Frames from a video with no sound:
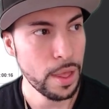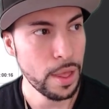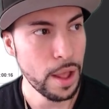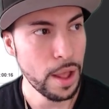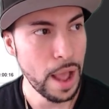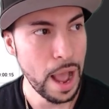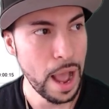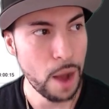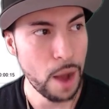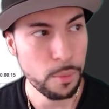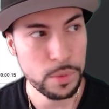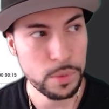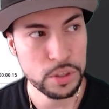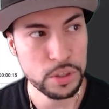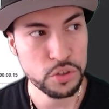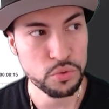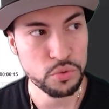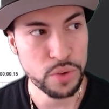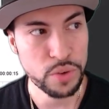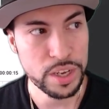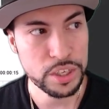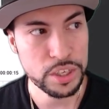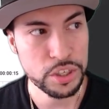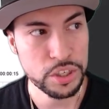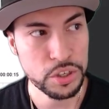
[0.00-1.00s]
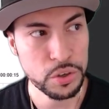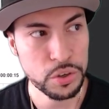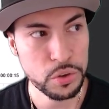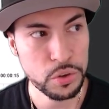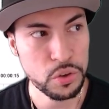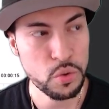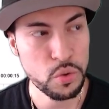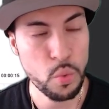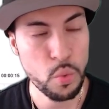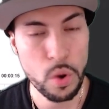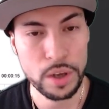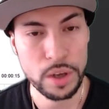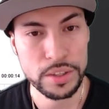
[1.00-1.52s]
how much ratio
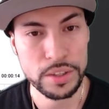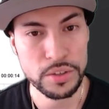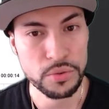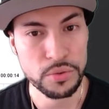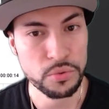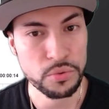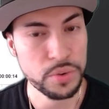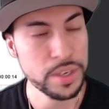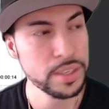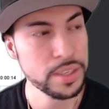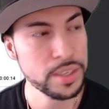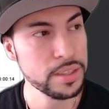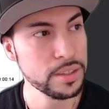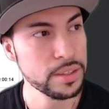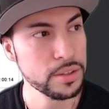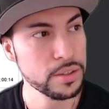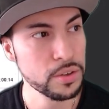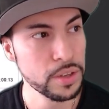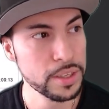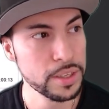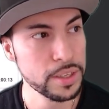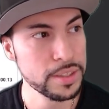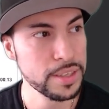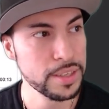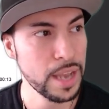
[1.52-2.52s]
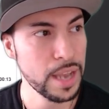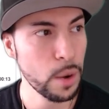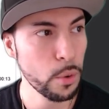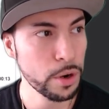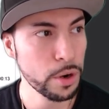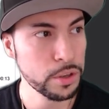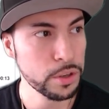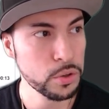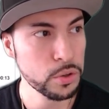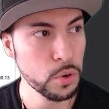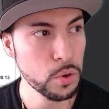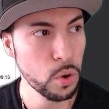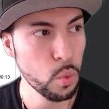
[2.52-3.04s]
you want to risk. So let's say I want
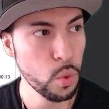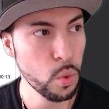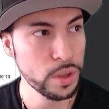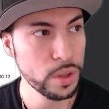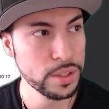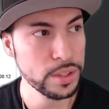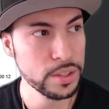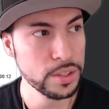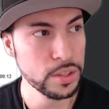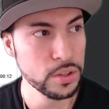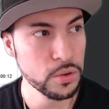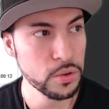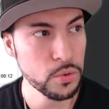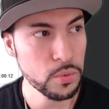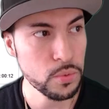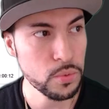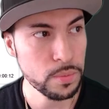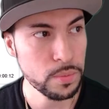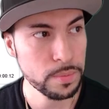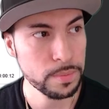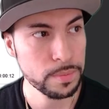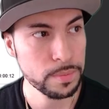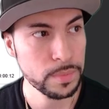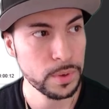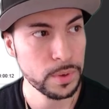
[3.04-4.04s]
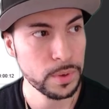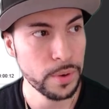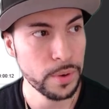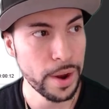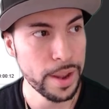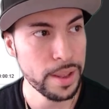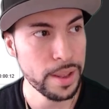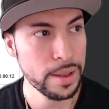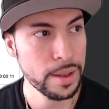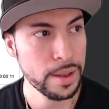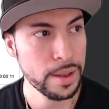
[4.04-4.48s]
to do a 1-to-2, right?